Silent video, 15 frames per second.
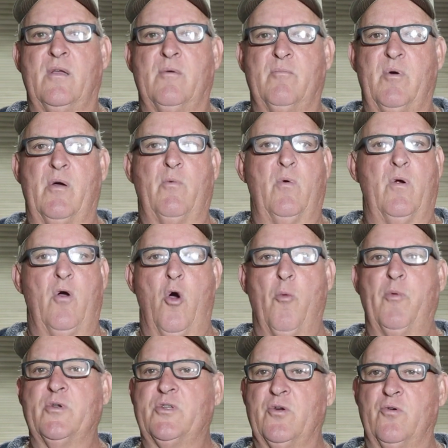But we're
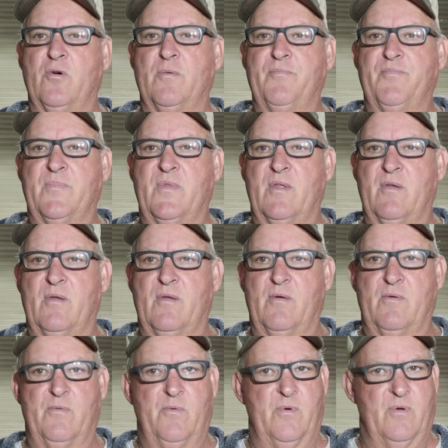open to them.
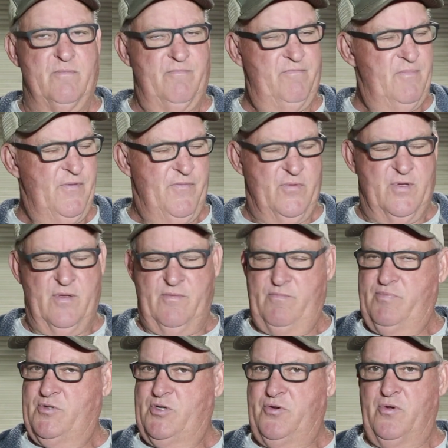If you
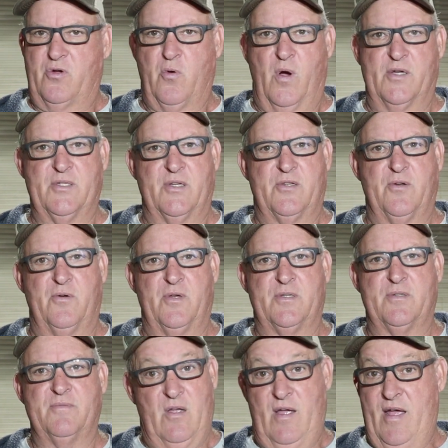shoot a question to
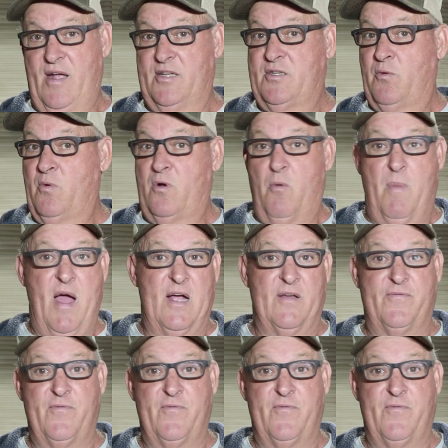us, answer, we'll go back